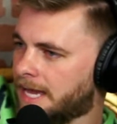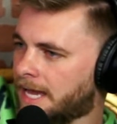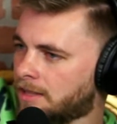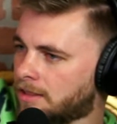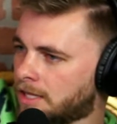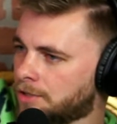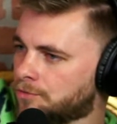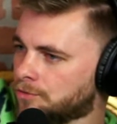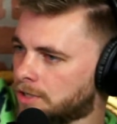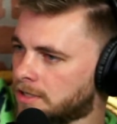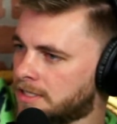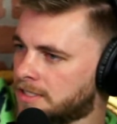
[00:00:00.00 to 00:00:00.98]
That
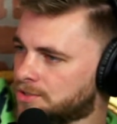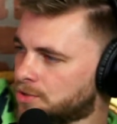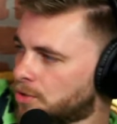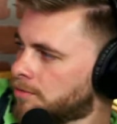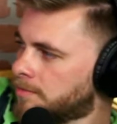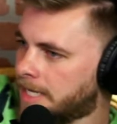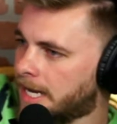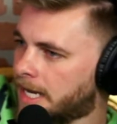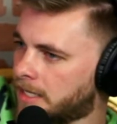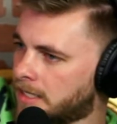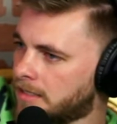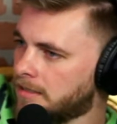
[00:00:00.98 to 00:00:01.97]
really sold me on
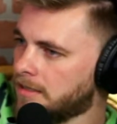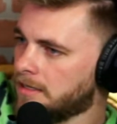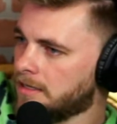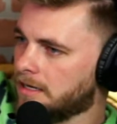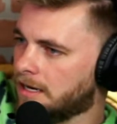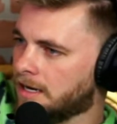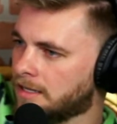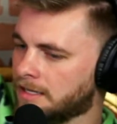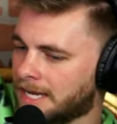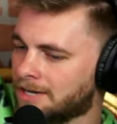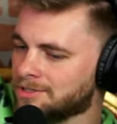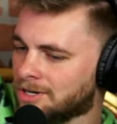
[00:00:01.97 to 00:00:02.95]
it. Like
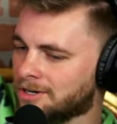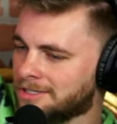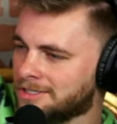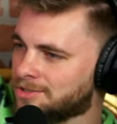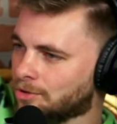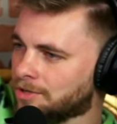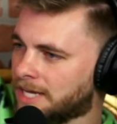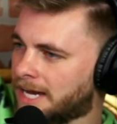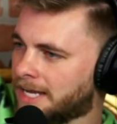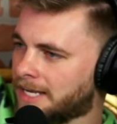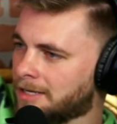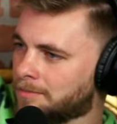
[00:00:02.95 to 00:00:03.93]
I was already sold
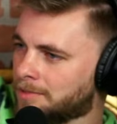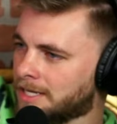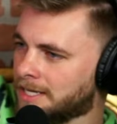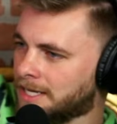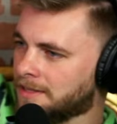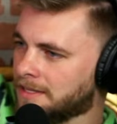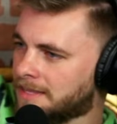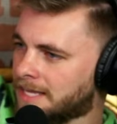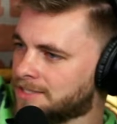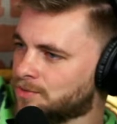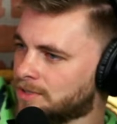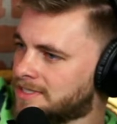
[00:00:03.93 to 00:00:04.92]
on it, but like I think
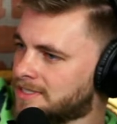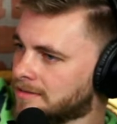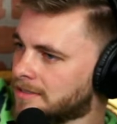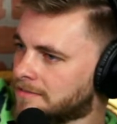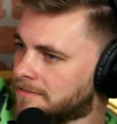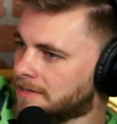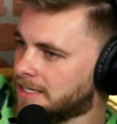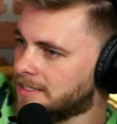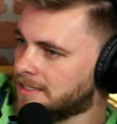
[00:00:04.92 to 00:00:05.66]
that's what solidified it.